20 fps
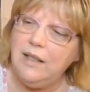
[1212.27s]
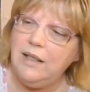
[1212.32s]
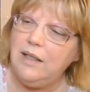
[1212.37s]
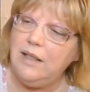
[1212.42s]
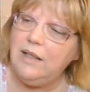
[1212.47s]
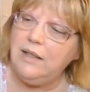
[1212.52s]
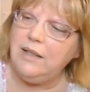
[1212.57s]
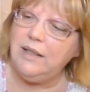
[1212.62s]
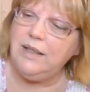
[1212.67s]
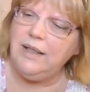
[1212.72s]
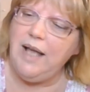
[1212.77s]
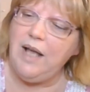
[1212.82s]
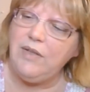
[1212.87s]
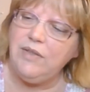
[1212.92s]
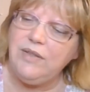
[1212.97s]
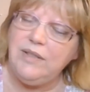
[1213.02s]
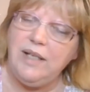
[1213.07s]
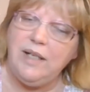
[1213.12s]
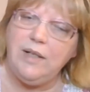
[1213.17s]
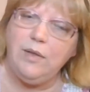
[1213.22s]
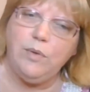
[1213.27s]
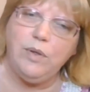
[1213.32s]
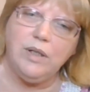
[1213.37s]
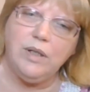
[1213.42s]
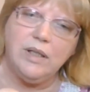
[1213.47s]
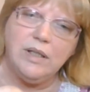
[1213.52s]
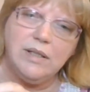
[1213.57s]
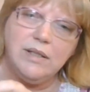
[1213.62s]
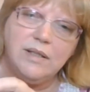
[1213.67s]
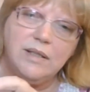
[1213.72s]
Little House
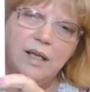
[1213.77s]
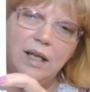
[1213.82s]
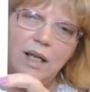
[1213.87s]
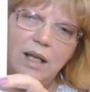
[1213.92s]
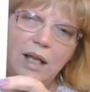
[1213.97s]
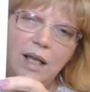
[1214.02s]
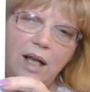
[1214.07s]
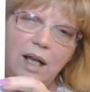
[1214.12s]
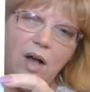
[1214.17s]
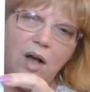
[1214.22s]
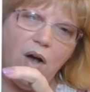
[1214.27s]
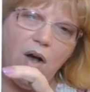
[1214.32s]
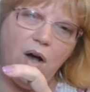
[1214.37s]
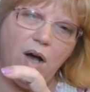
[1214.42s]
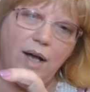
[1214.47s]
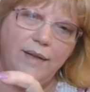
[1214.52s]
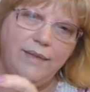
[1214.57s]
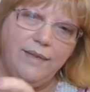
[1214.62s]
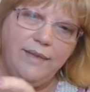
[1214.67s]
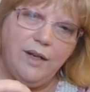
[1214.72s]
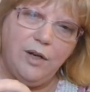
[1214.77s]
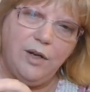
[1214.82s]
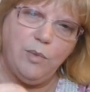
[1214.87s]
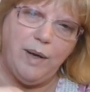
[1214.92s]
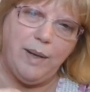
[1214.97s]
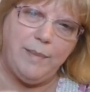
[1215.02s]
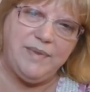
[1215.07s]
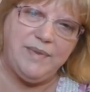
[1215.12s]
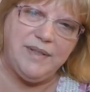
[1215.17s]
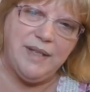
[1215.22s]
Needleworks, on their
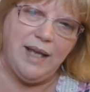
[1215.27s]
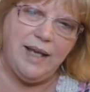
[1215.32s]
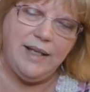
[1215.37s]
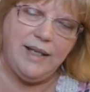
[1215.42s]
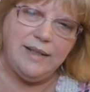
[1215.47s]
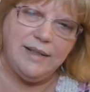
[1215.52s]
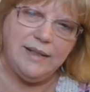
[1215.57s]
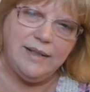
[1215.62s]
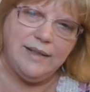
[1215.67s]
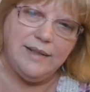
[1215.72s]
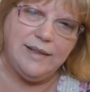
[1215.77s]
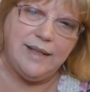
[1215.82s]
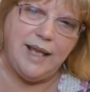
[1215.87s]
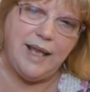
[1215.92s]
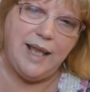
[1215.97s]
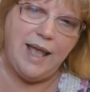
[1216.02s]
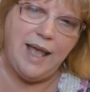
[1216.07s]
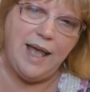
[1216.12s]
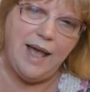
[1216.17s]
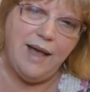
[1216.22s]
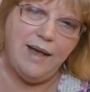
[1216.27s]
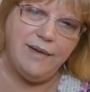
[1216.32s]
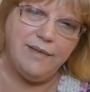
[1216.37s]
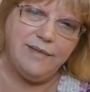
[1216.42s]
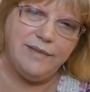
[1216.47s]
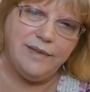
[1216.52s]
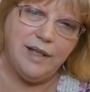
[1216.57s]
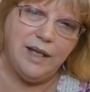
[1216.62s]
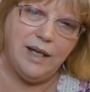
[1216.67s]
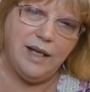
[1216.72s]
website, they have
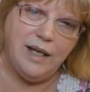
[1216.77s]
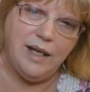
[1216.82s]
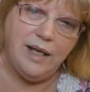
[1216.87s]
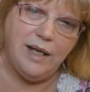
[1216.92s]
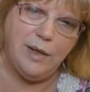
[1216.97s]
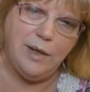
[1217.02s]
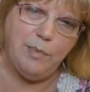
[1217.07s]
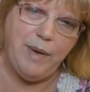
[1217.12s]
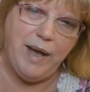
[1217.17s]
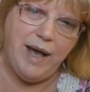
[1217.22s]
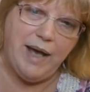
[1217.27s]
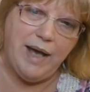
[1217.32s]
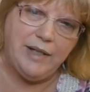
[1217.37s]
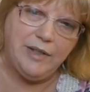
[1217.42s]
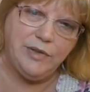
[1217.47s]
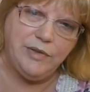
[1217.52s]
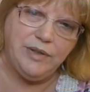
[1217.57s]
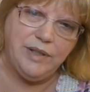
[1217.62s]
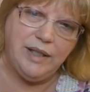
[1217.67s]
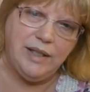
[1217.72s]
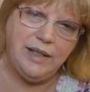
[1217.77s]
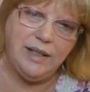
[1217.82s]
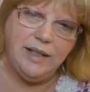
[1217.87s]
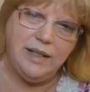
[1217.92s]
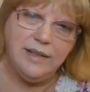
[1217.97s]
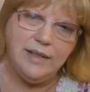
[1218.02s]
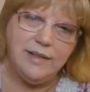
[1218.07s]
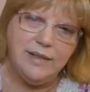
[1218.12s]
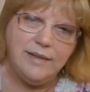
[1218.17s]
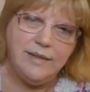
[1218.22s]
a pattern that
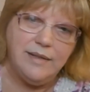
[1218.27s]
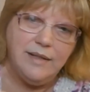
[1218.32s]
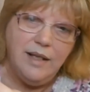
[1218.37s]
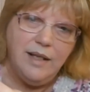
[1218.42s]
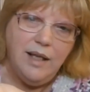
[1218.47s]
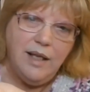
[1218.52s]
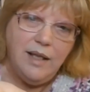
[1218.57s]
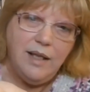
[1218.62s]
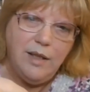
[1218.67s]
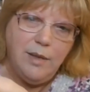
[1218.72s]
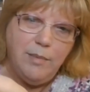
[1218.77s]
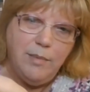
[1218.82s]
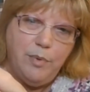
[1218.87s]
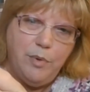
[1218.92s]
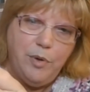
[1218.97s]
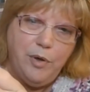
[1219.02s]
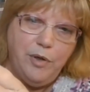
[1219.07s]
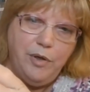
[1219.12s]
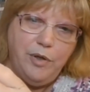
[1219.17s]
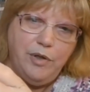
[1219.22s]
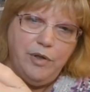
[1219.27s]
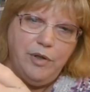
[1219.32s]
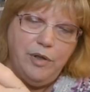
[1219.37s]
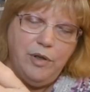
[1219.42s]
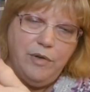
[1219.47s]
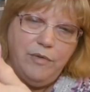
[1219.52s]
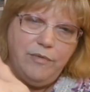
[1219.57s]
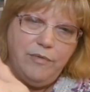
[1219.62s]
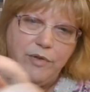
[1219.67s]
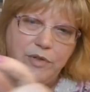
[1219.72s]
is the border
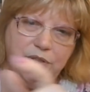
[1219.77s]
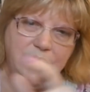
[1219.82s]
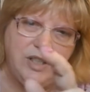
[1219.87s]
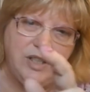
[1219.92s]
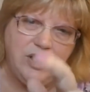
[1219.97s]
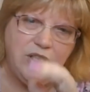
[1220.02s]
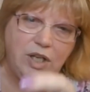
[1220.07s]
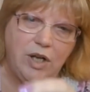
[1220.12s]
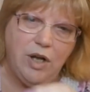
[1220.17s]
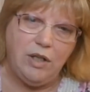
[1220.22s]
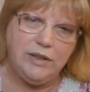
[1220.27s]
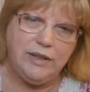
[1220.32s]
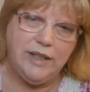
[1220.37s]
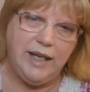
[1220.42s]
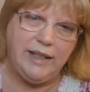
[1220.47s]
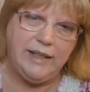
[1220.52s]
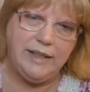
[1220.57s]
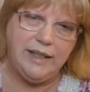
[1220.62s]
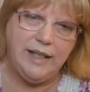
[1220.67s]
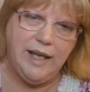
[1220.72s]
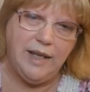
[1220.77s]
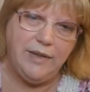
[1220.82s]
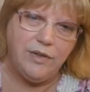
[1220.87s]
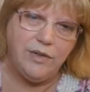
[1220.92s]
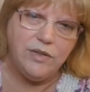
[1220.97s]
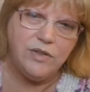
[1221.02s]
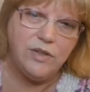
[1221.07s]
for stitching all 9 together.